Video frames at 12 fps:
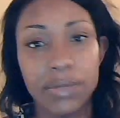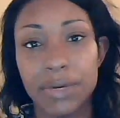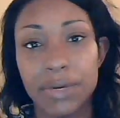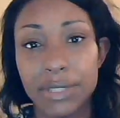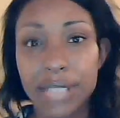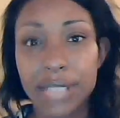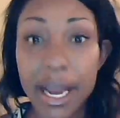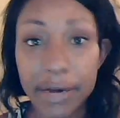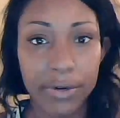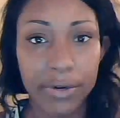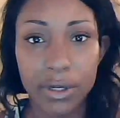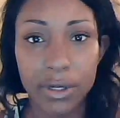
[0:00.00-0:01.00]
I'm just tired of
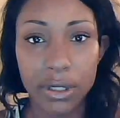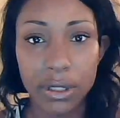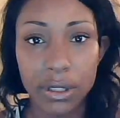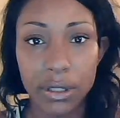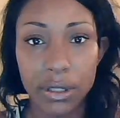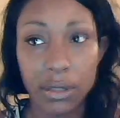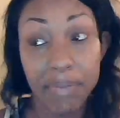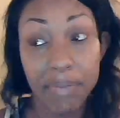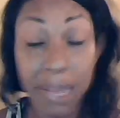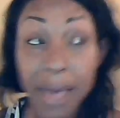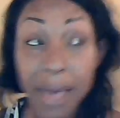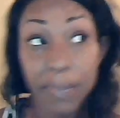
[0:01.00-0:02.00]
her. Pay
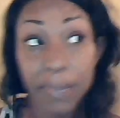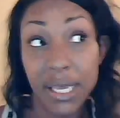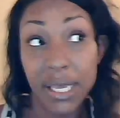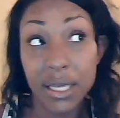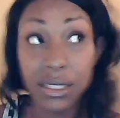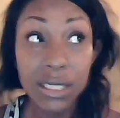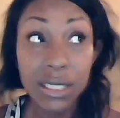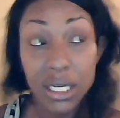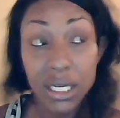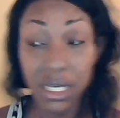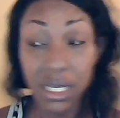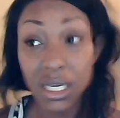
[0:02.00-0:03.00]
my bills.
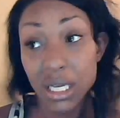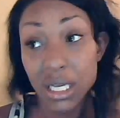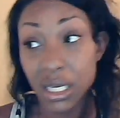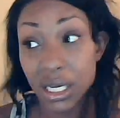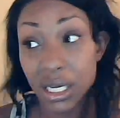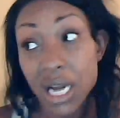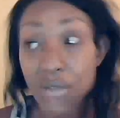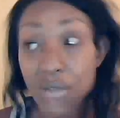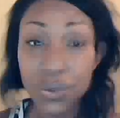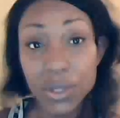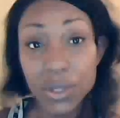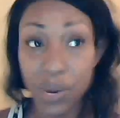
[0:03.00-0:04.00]
Girls
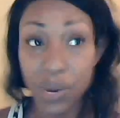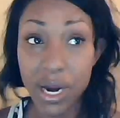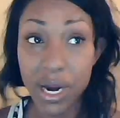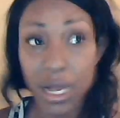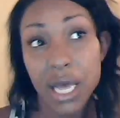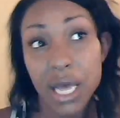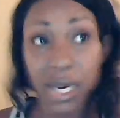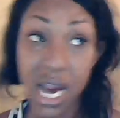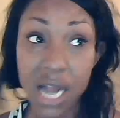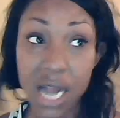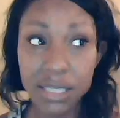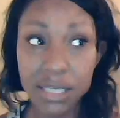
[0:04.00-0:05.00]
rule the world.
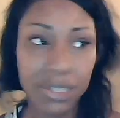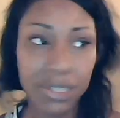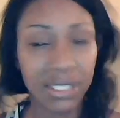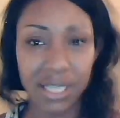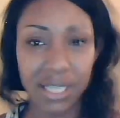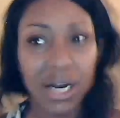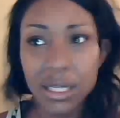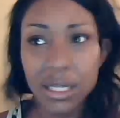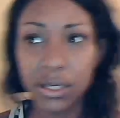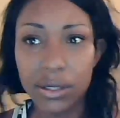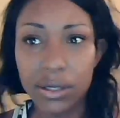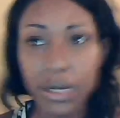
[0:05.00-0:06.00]
Girls. I'm just sick of her
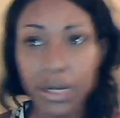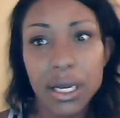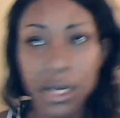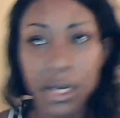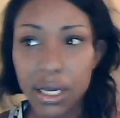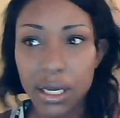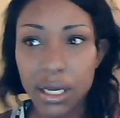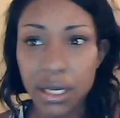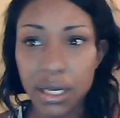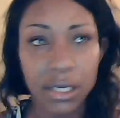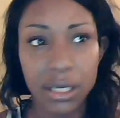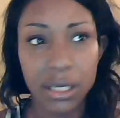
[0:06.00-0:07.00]
little
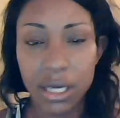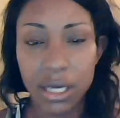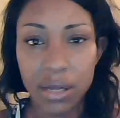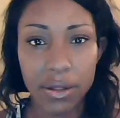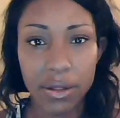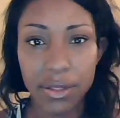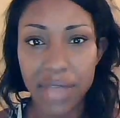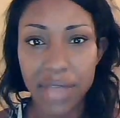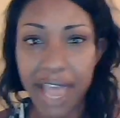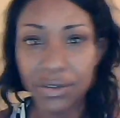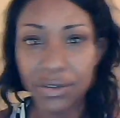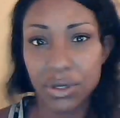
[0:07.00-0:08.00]

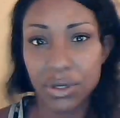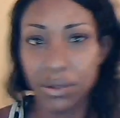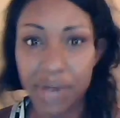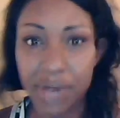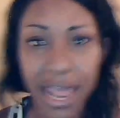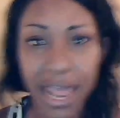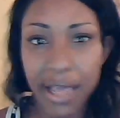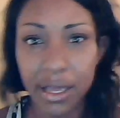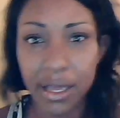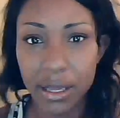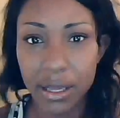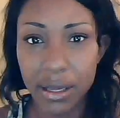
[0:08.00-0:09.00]
theatrical neck
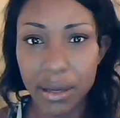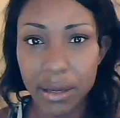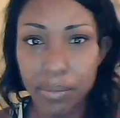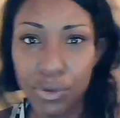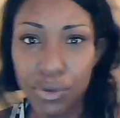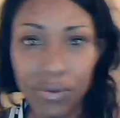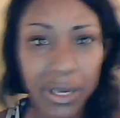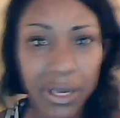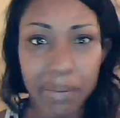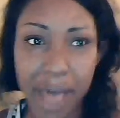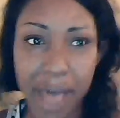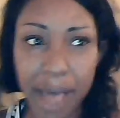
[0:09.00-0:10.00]
moving
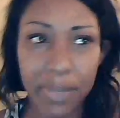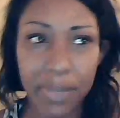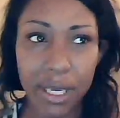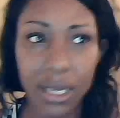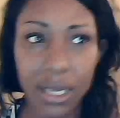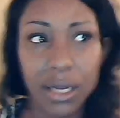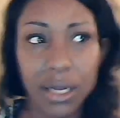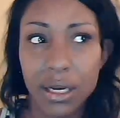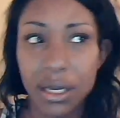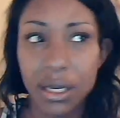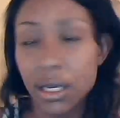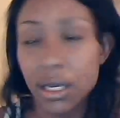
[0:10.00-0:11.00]
and popping and
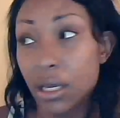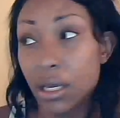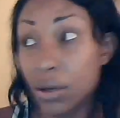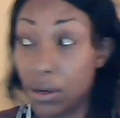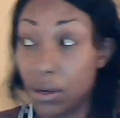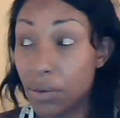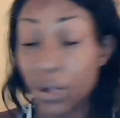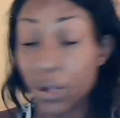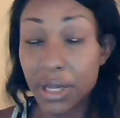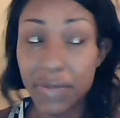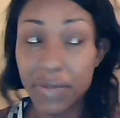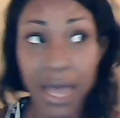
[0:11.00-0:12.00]

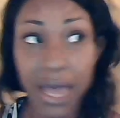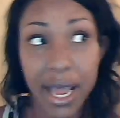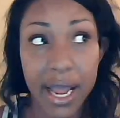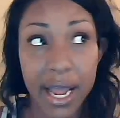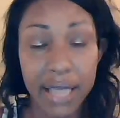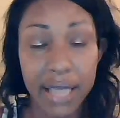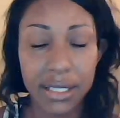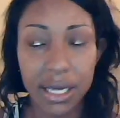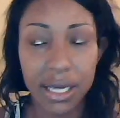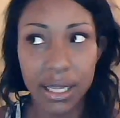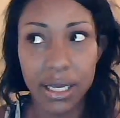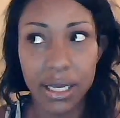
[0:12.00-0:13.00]
rolling of the eyes and
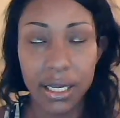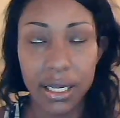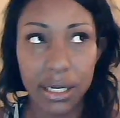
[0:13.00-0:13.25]
all that.